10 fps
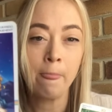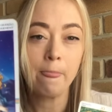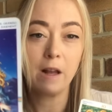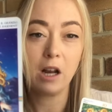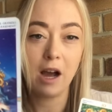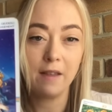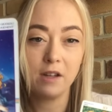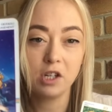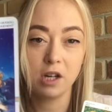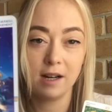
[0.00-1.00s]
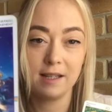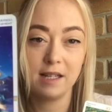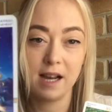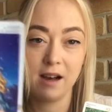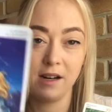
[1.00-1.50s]
The light that shines
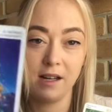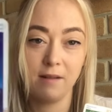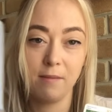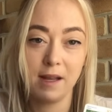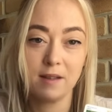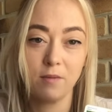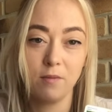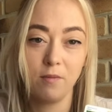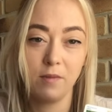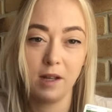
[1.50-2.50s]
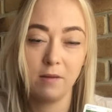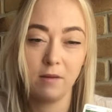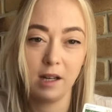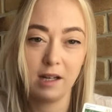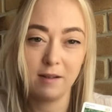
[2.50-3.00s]
down, it makes, it,
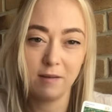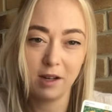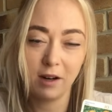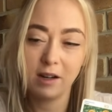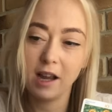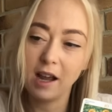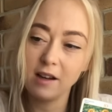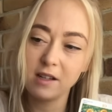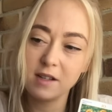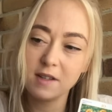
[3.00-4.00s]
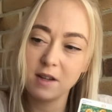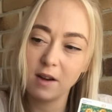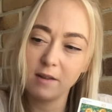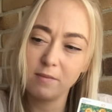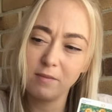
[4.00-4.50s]
it you know, does,
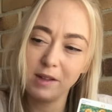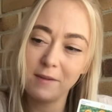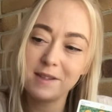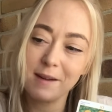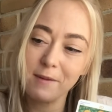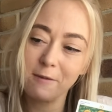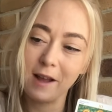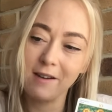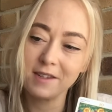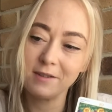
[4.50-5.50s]
it lifts up the flowers.